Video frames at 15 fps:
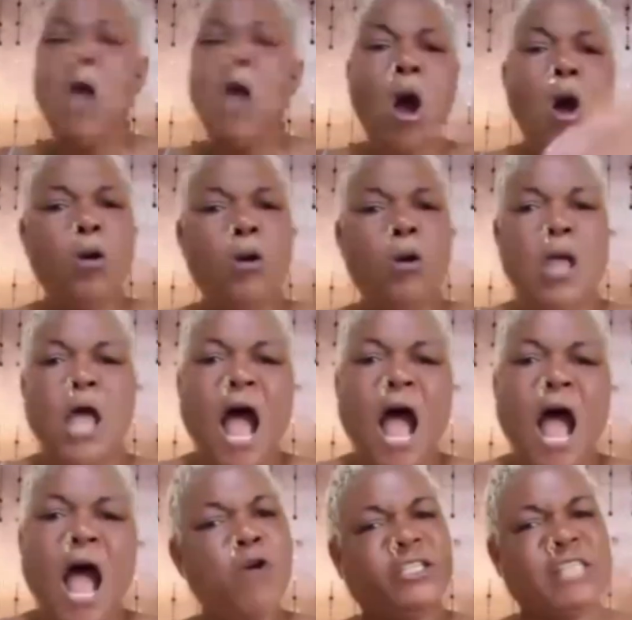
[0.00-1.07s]
No.
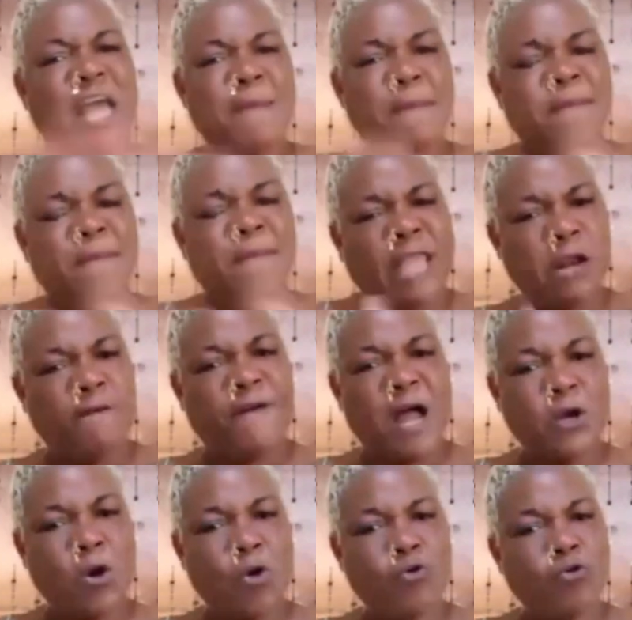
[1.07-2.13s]
And Rosealee, let me
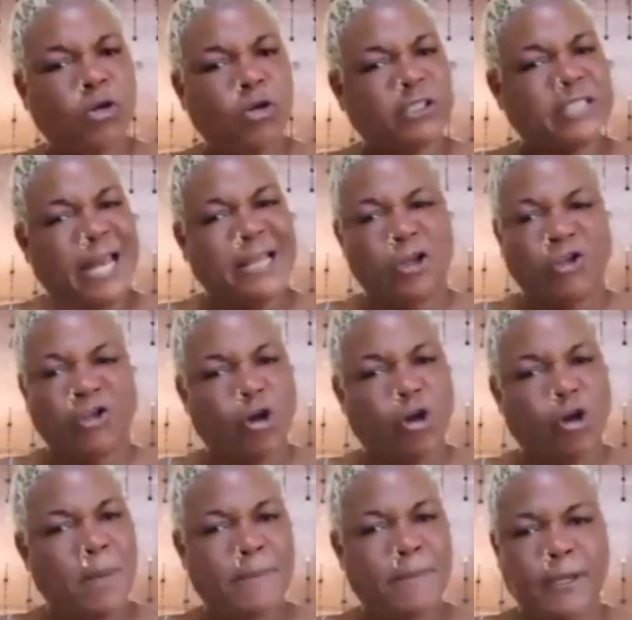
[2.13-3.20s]
tell you if I know, Rosealee
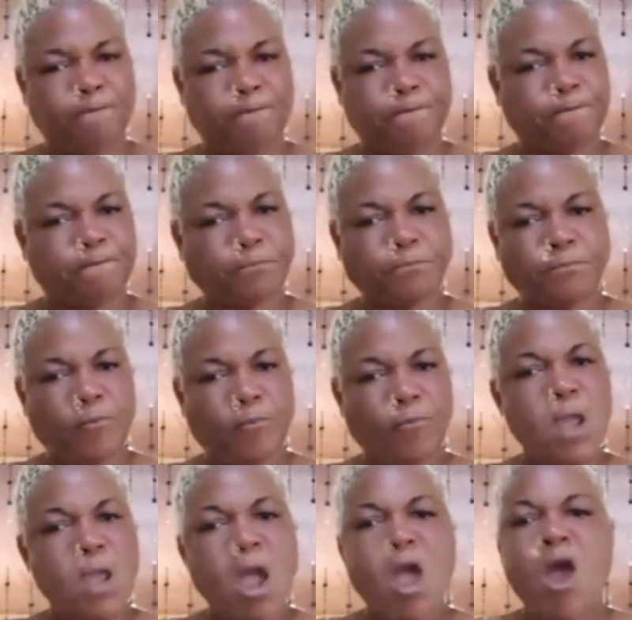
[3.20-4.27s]
not trouble me.
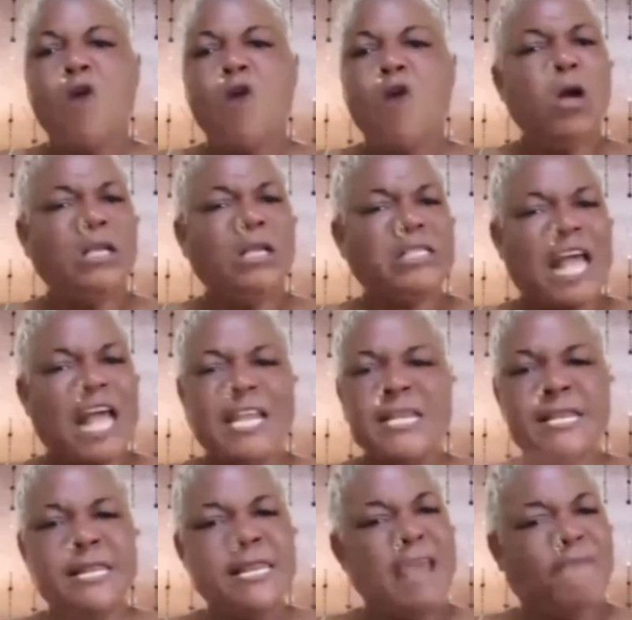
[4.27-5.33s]

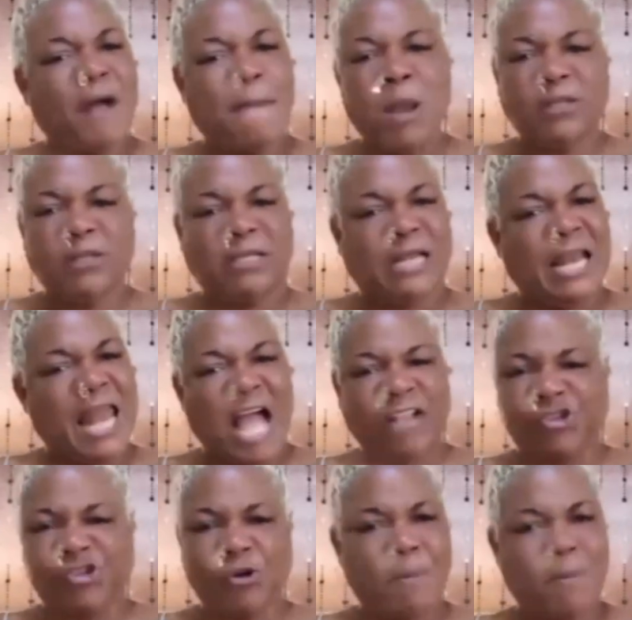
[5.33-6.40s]
Rosealee never blood
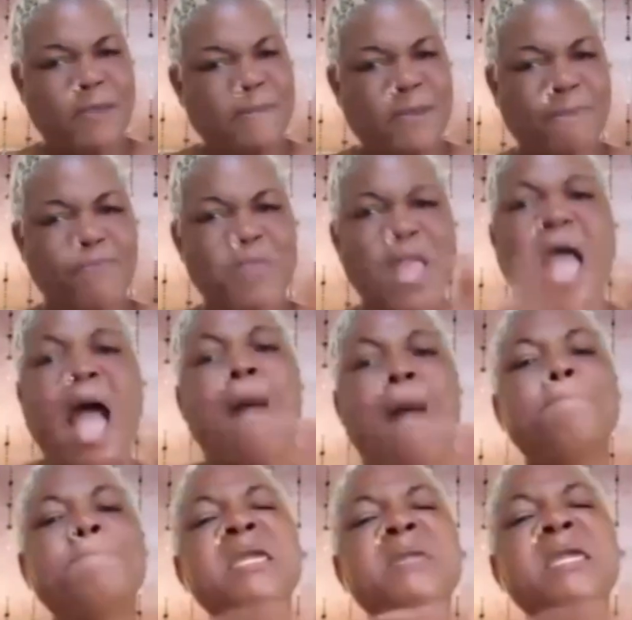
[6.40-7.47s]
clot trouble me.
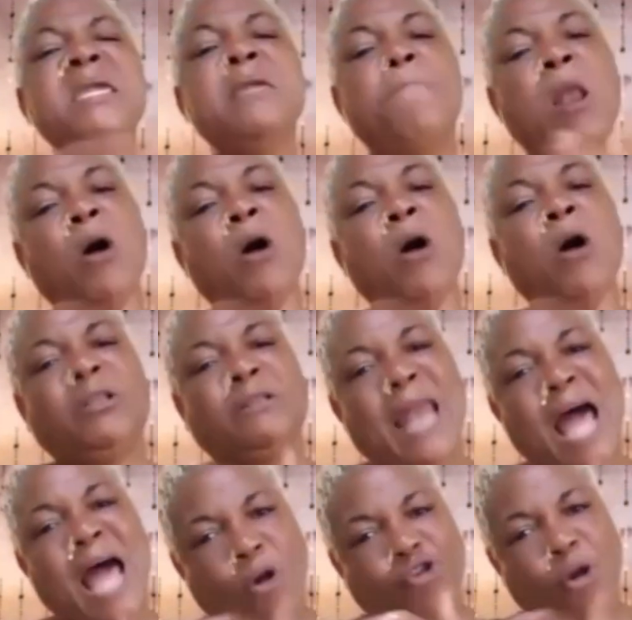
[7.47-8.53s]
And me blood
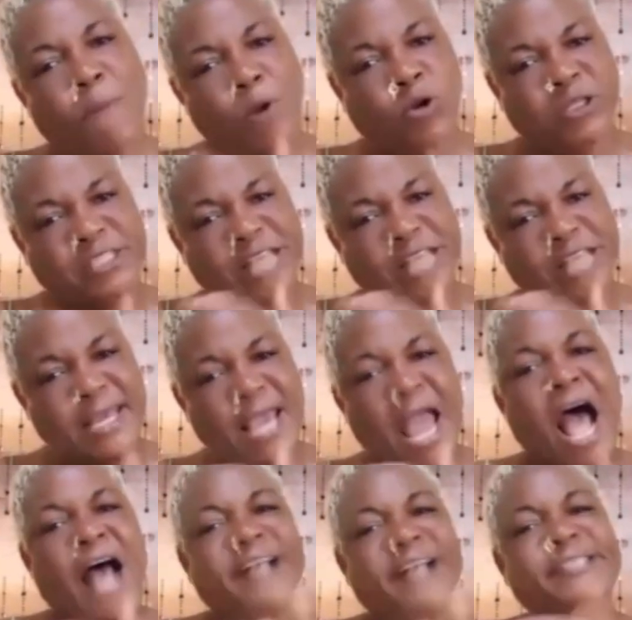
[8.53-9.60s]
clot trouble
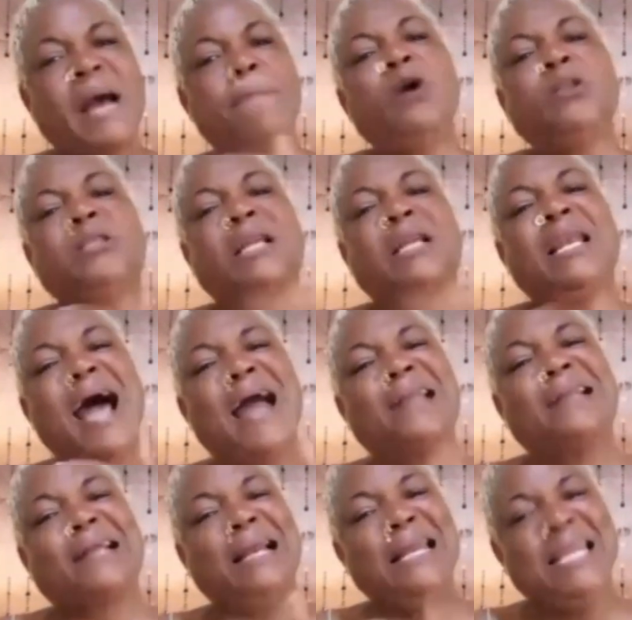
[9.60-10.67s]
Rosealee as a blood
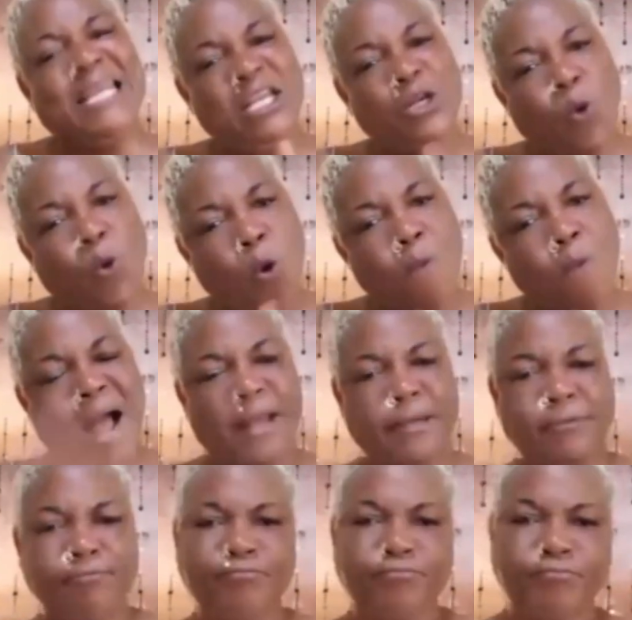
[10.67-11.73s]
clot clean
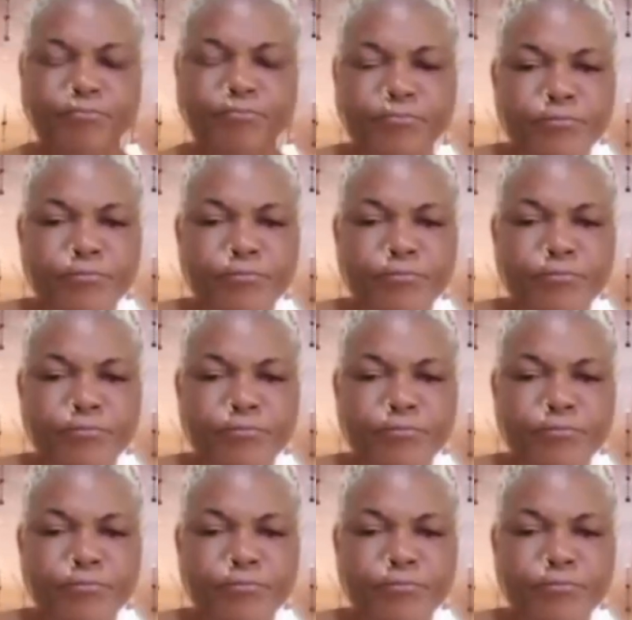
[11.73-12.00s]
woman.